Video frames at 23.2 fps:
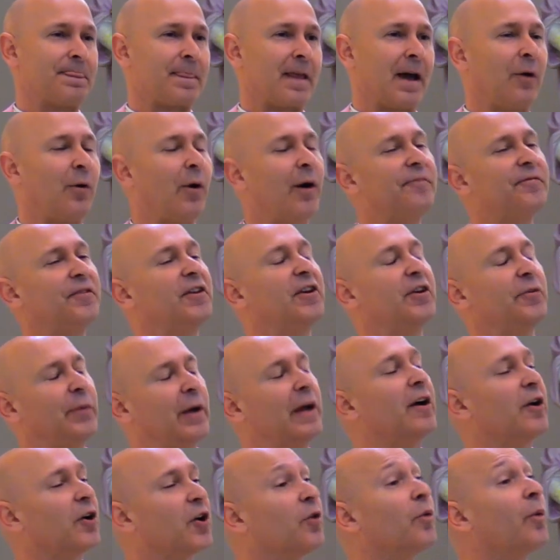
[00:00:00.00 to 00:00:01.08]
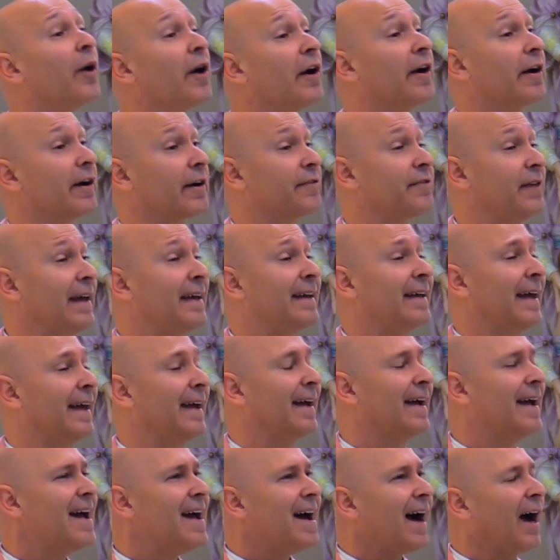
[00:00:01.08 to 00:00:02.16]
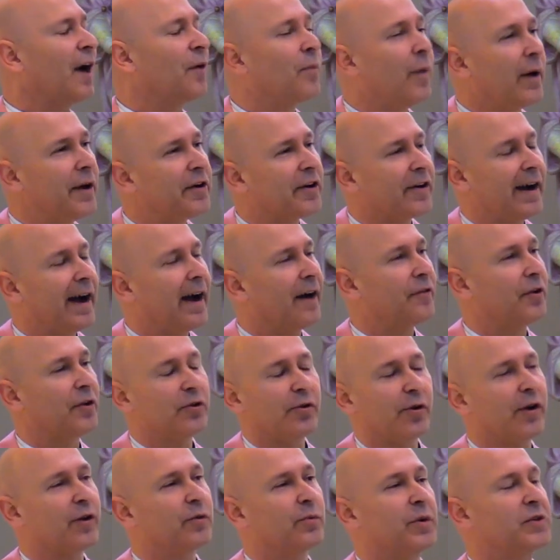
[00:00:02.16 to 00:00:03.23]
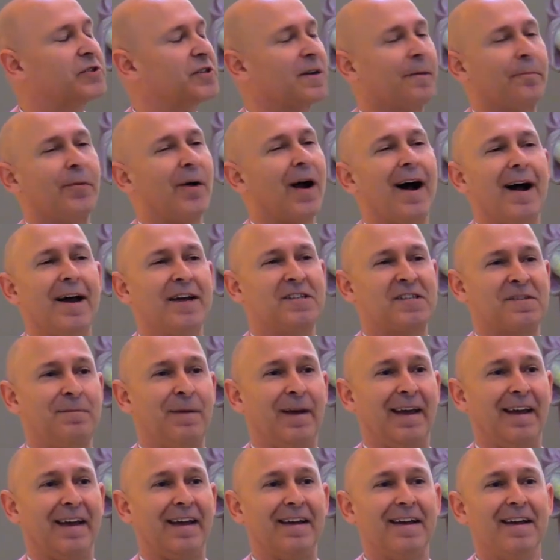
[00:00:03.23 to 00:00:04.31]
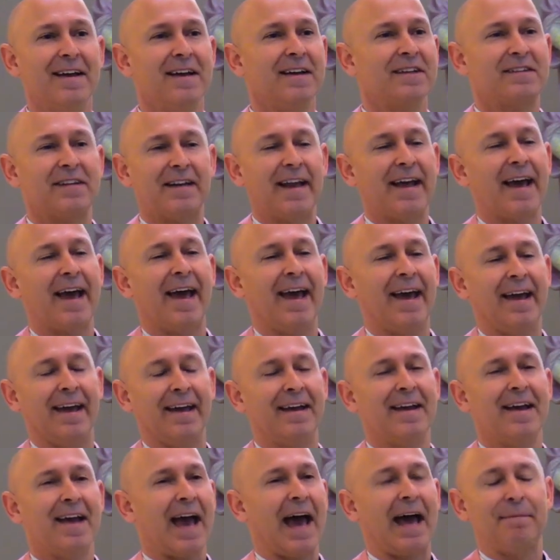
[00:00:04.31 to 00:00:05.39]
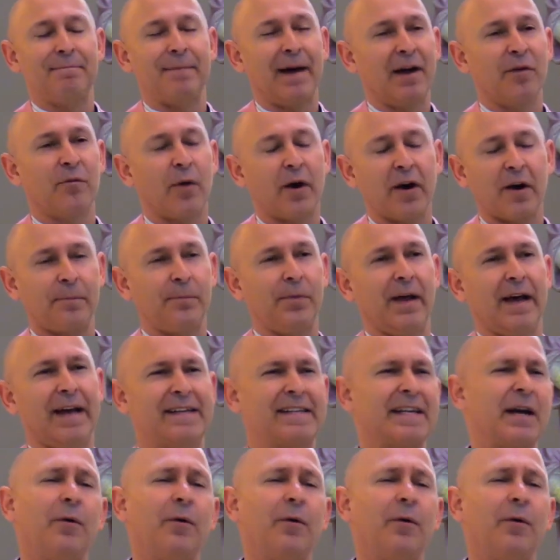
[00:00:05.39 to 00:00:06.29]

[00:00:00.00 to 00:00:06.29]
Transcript: How often do we go to work thinking, I wonder how the Lord will surprise me today at my workplace?